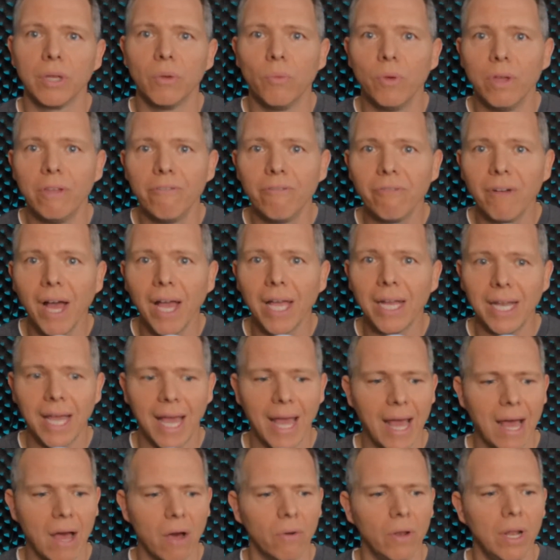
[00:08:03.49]
And we find
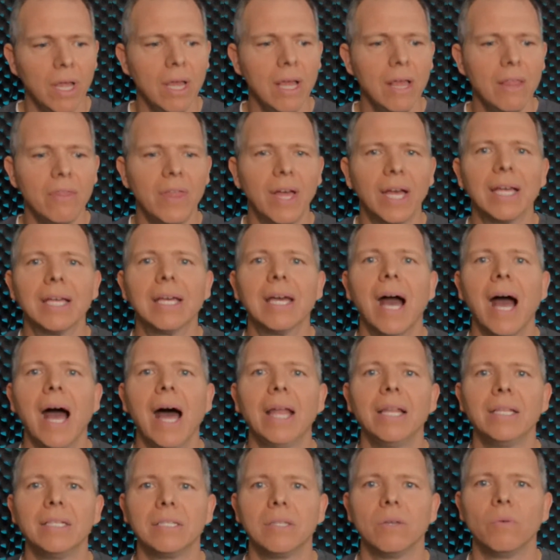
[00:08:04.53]
out that
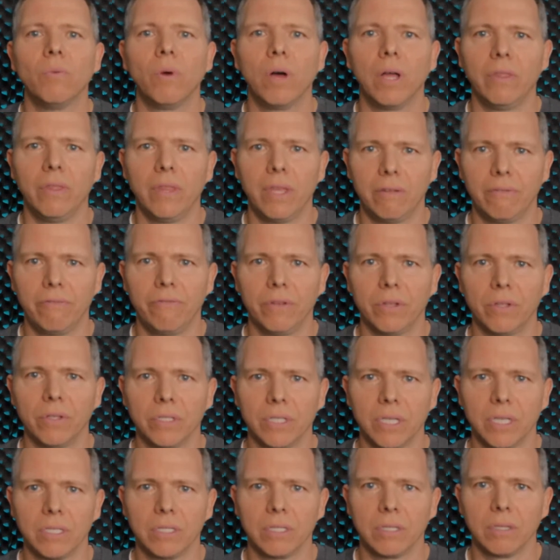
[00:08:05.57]
God is the one that
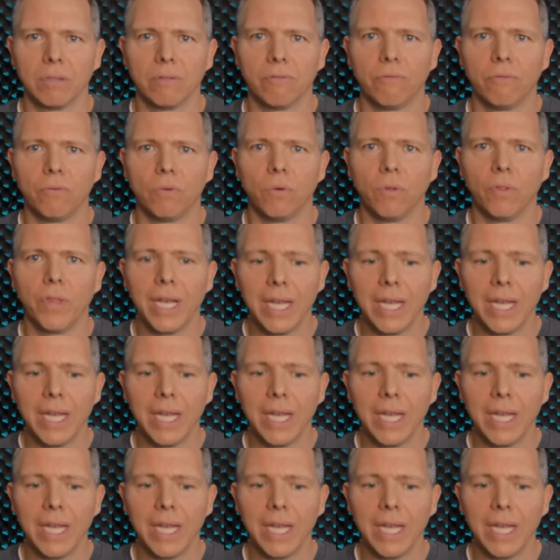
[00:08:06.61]
fills us to the full,